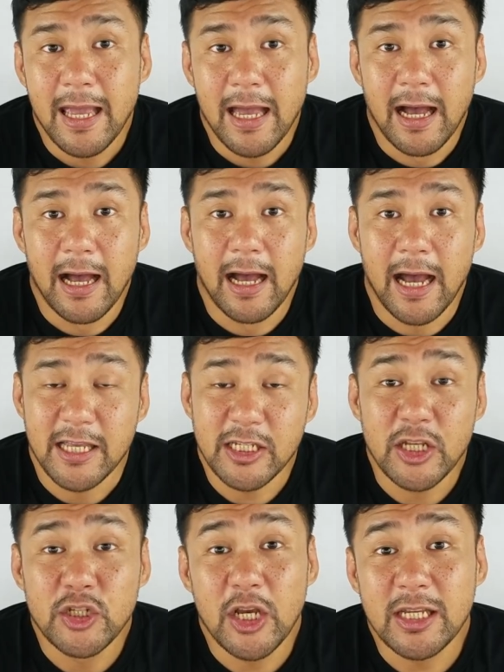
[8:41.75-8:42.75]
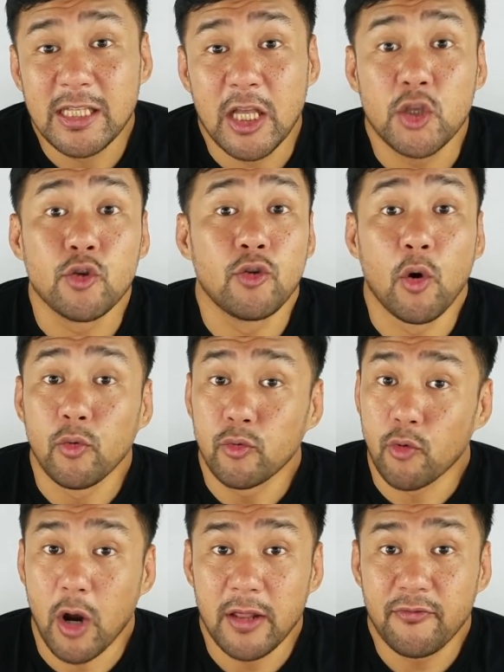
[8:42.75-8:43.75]
Uh, I suggest that you don't
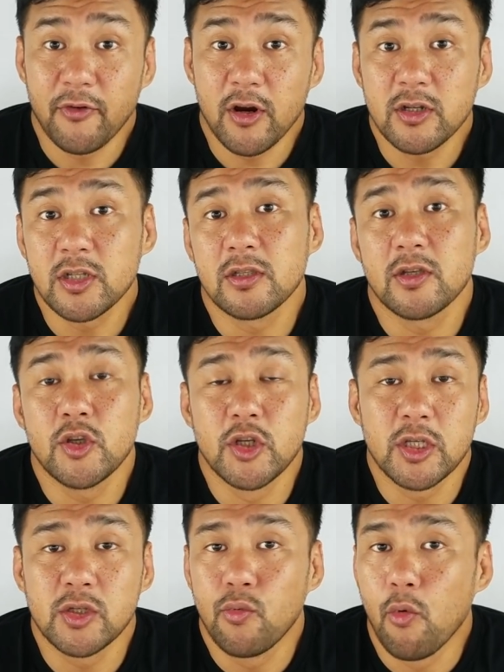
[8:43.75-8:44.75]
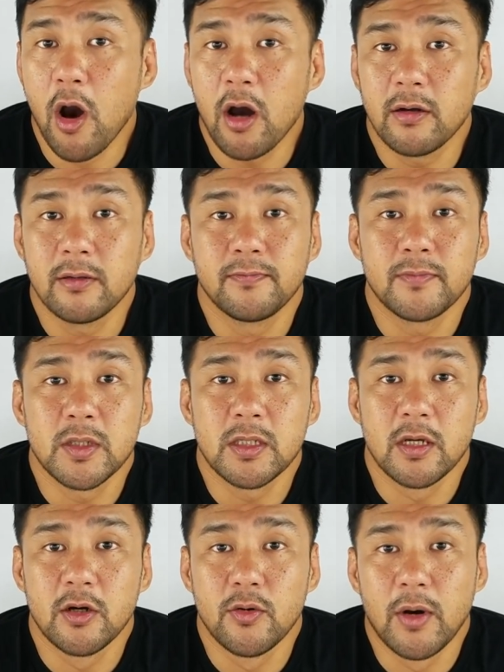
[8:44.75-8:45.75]
run first; you just walk.
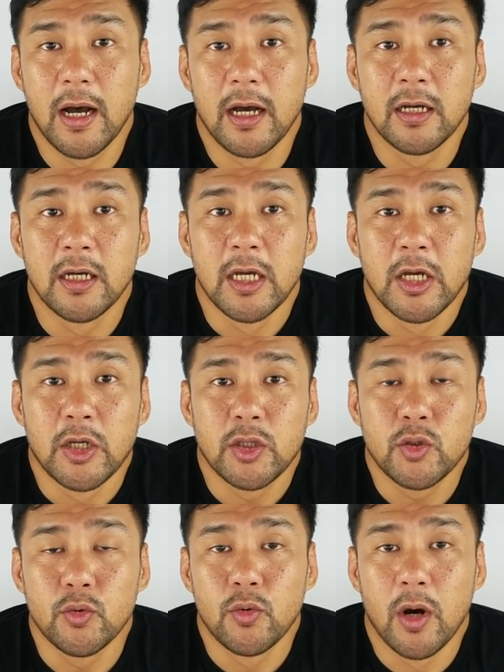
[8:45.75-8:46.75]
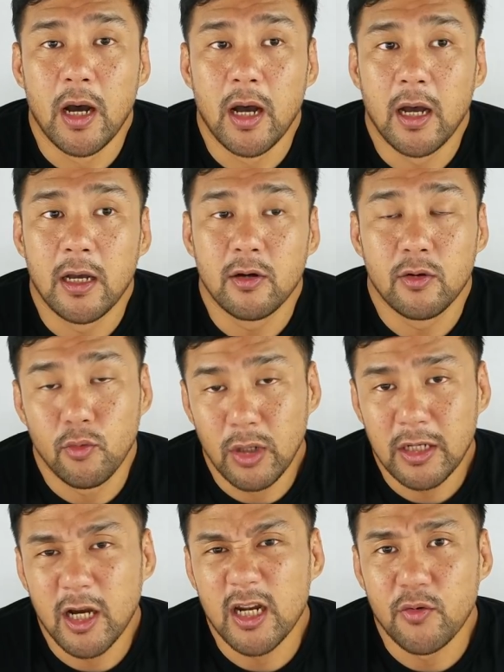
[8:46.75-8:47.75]
So uh, to uh,
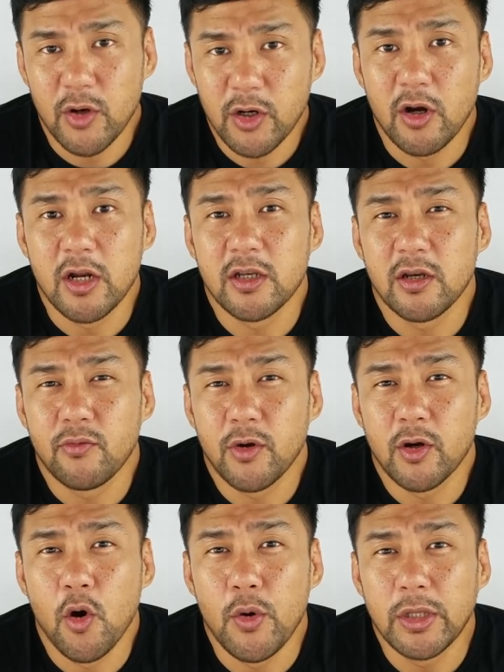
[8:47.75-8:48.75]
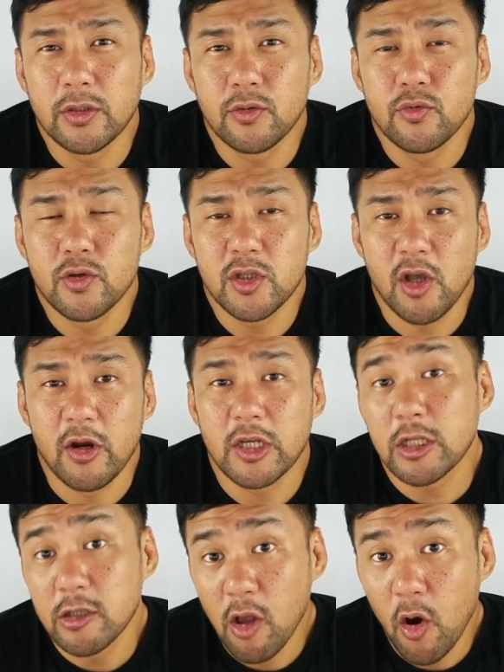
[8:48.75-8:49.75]
we're gonna we're gonna we're going to start
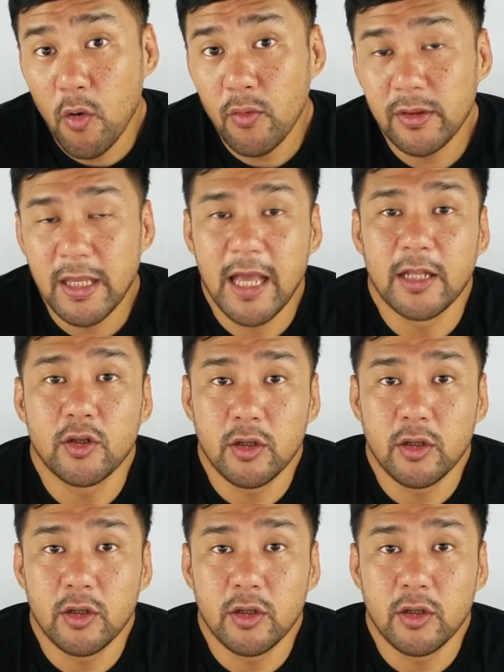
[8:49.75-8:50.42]
slow, then.